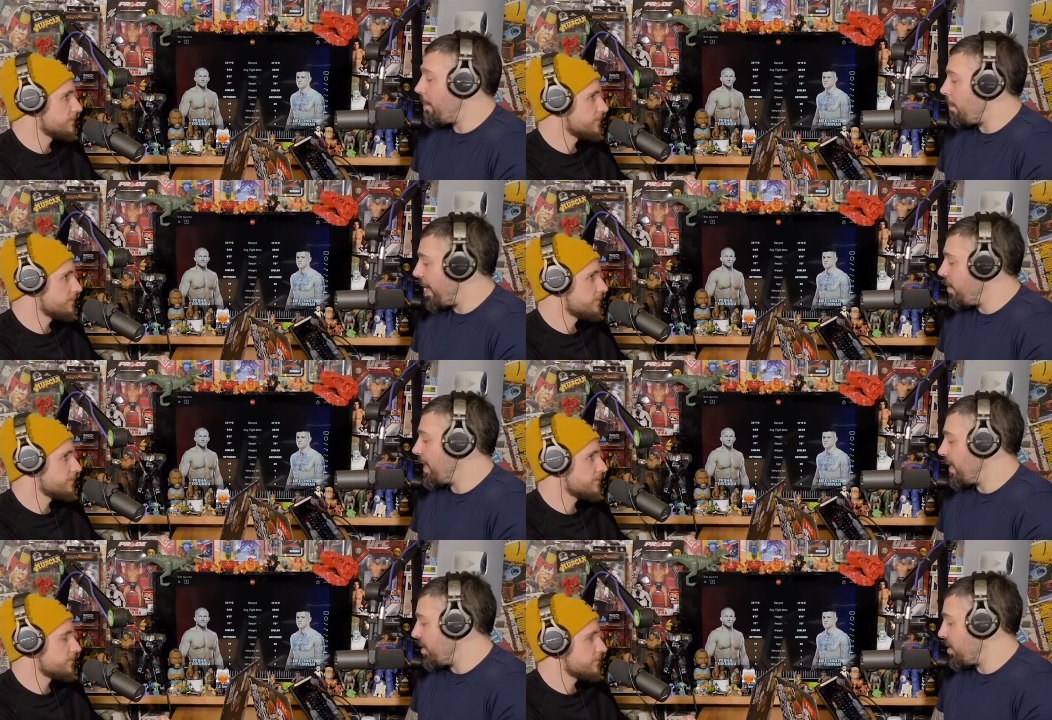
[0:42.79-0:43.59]
Speaker 1: My
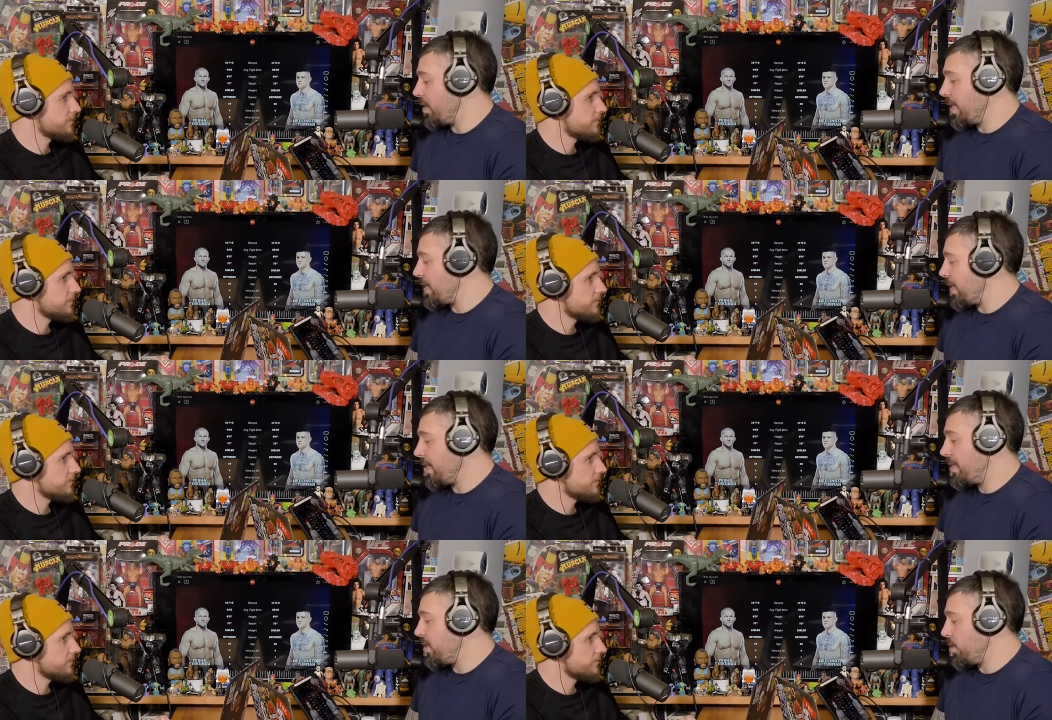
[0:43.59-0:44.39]
only concern is that
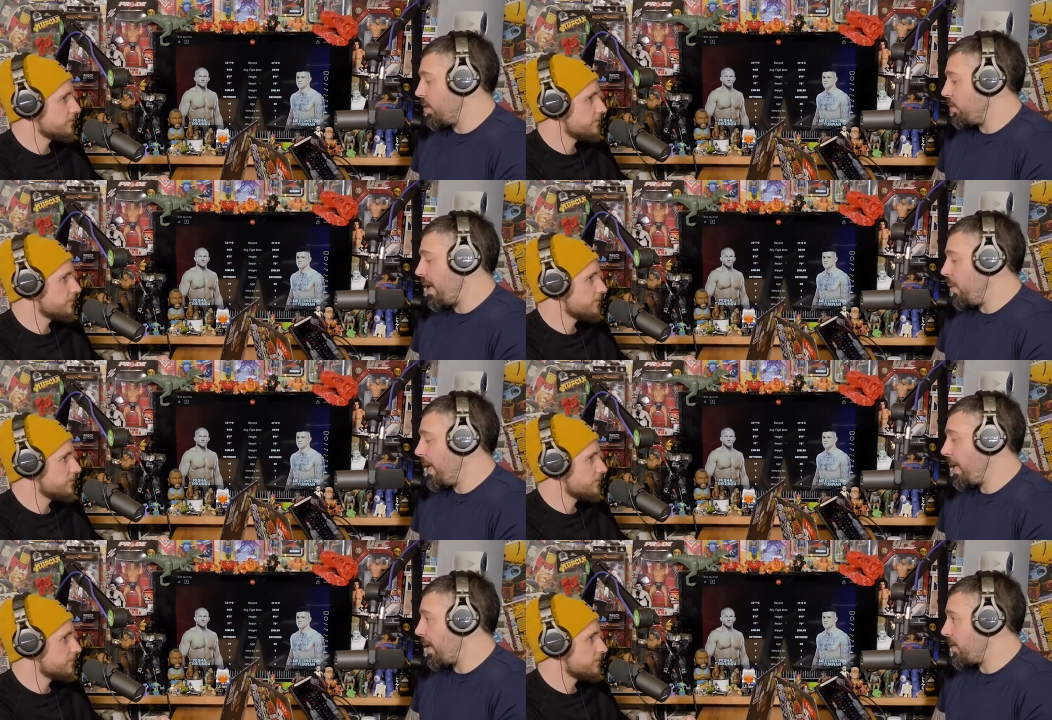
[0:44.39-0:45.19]
this is not the right
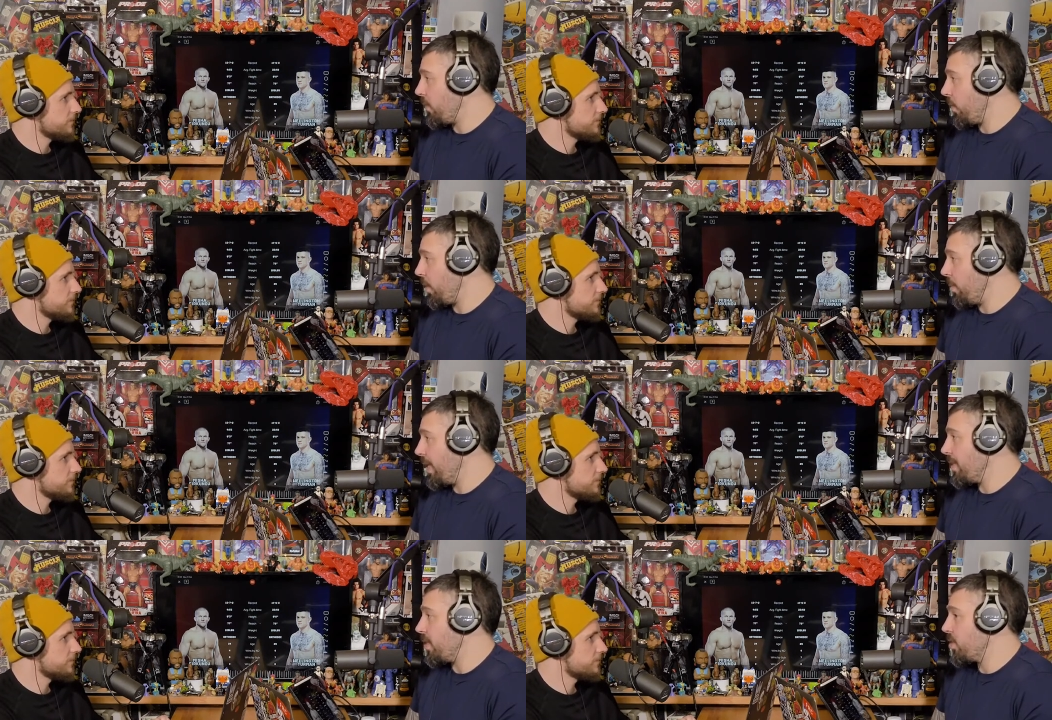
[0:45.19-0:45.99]
weight class for him, and
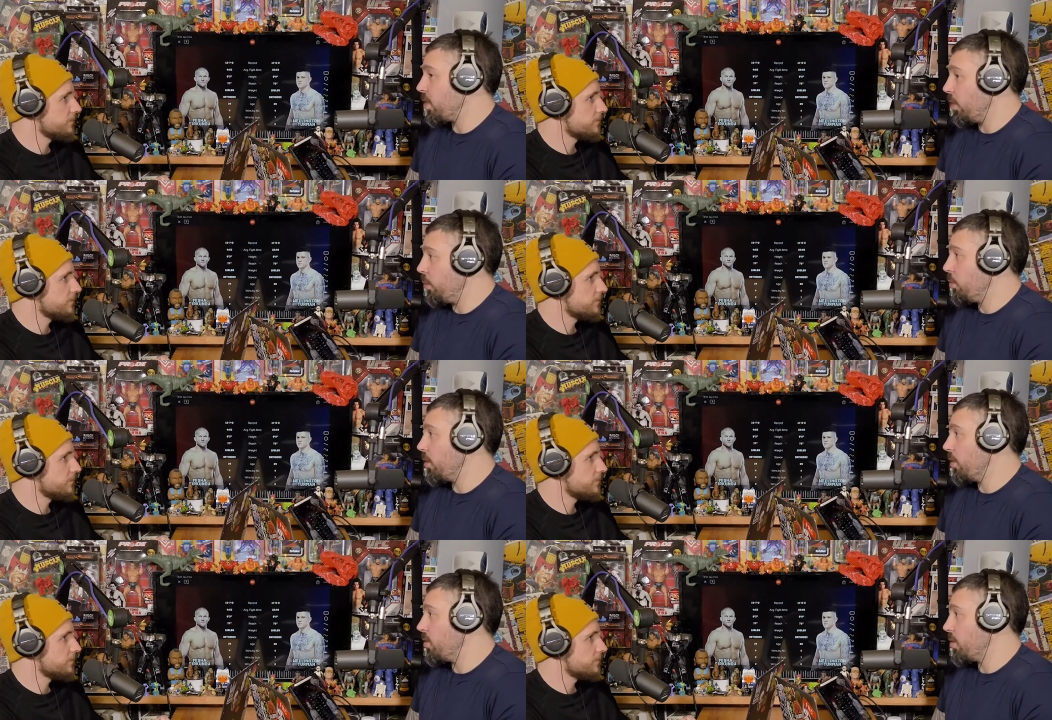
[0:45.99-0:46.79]
it's a
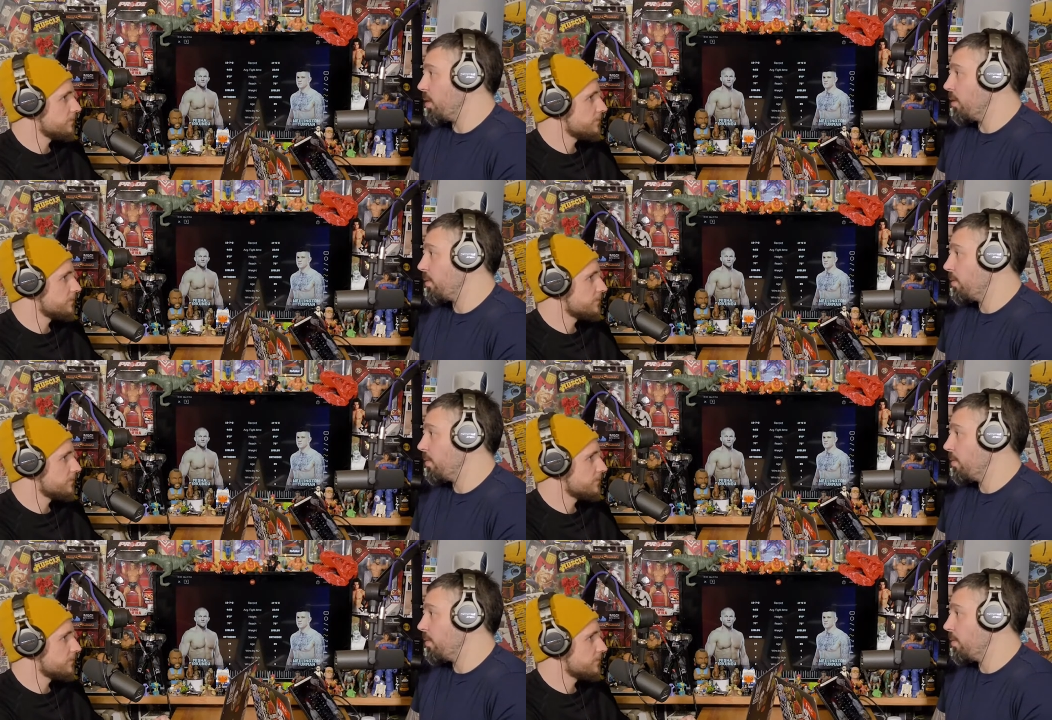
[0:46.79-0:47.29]
solution to